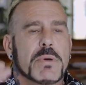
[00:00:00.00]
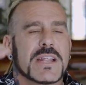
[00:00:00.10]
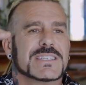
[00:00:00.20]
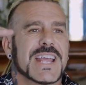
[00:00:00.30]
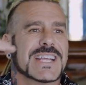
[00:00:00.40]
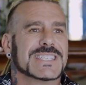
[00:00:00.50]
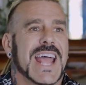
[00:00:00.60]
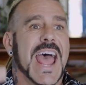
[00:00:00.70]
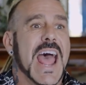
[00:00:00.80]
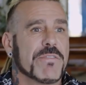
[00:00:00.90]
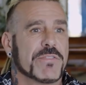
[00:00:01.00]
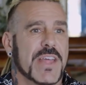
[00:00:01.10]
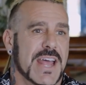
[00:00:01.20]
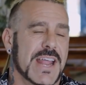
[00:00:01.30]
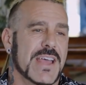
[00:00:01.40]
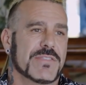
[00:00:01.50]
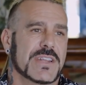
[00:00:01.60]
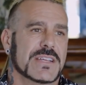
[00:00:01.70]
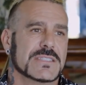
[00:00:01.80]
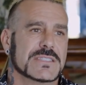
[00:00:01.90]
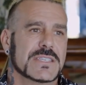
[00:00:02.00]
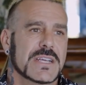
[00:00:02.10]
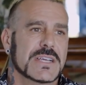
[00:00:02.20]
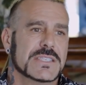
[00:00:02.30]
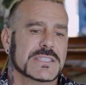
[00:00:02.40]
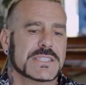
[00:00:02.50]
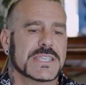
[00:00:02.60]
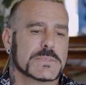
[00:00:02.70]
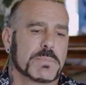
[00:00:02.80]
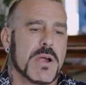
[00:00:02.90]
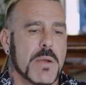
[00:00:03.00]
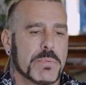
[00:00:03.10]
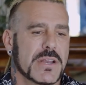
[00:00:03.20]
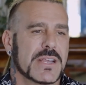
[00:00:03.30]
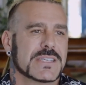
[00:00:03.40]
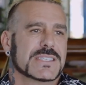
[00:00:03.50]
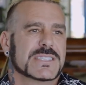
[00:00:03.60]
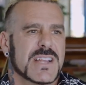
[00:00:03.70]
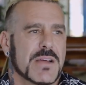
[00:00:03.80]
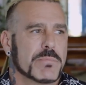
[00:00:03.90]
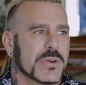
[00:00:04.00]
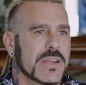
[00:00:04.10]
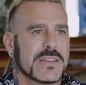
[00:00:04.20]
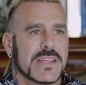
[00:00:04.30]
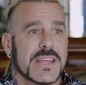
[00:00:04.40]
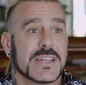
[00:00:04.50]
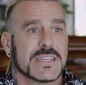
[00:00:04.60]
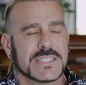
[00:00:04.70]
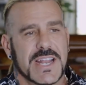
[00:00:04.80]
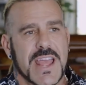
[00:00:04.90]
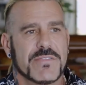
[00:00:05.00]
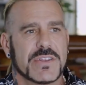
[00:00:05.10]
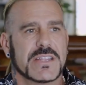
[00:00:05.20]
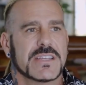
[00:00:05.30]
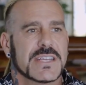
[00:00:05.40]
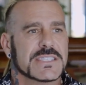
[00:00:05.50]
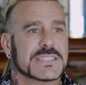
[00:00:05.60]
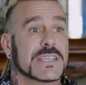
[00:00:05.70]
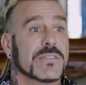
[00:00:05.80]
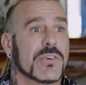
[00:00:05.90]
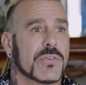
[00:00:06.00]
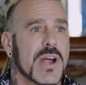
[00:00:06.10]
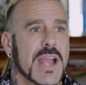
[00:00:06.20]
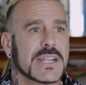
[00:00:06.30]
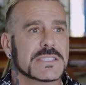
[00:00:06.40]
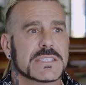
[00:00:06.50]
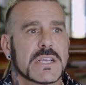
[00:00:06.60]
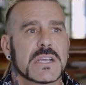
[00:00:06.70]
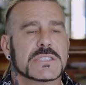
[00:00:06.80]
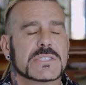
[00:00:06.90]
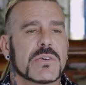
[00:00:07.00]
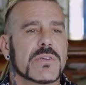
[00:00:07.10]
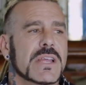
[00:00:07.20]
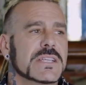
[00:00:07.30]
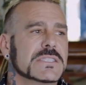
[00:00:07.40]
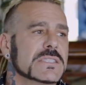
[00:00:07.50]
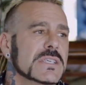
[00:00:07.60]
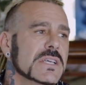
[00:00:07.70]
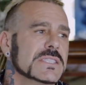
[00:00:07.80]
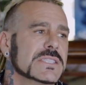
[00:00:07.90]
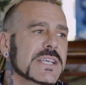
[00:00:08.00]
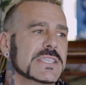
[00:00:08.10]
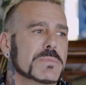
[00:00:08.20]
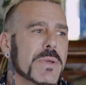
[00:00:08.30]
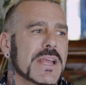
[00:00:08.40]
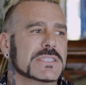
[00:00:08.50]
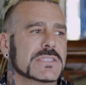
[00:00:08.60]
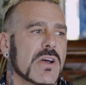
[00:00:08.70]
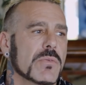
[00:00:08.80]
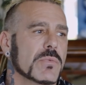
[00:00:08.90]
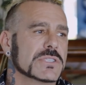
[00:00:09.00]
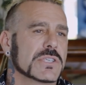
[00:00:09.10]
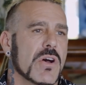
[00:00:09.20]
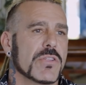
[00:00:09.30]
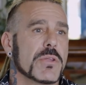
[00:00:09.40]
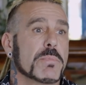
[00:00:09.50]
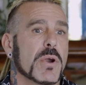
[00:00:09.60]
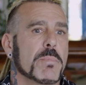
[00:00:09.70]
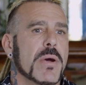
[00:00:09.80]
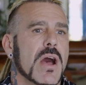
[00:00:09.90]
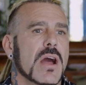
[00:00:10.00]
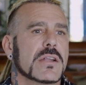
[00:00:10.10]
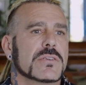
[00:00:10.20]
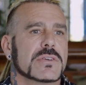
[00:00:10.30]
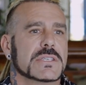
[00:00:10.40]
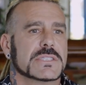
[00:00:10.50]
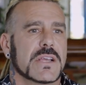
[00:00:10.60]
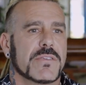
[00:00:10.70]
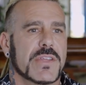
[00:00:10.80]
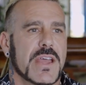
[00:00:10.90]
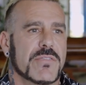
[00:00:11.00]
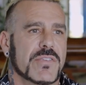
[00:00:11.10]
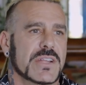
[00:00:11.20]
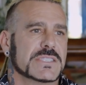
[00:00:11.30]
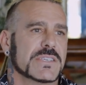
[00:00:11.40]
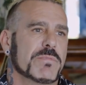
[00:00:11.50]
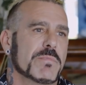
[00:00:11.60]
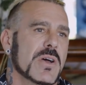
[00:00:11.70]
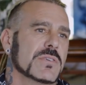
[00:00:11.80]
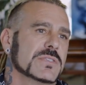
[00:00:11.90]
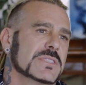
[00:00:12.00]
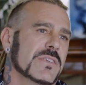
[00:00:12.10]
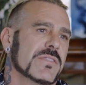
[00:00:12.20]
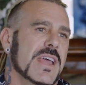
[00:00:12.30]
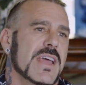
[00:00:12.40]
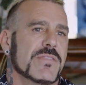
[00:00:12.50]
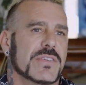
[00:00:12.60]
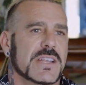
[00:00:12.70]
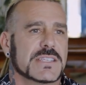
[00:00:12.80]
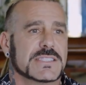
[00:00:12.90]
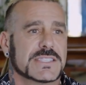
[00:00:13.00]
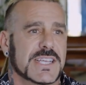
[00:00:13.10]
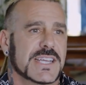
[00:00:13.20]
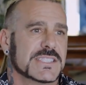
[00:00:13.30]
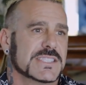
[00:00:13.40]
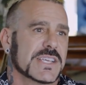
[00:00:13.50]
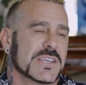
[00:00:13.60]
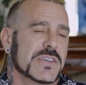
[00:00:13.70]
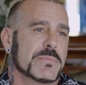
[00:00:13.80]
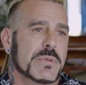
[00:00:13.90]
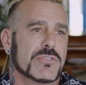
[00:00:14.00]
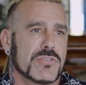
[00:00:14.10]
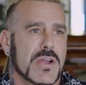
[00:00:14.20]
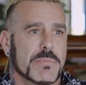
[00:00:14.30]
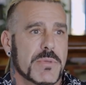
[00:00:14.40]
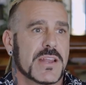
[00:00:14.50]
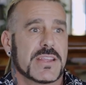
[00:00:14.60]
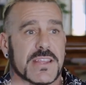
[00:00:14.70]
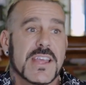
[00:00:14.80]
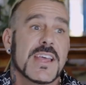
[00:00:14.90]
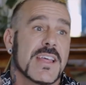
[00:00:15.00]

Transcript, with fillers: But it takes half that evidence to seize property because it's not breathing, it doesn't have any civil rights. So it's seized based on what's called the preponderance of the evidence. If most of the evidence says it could be drug money,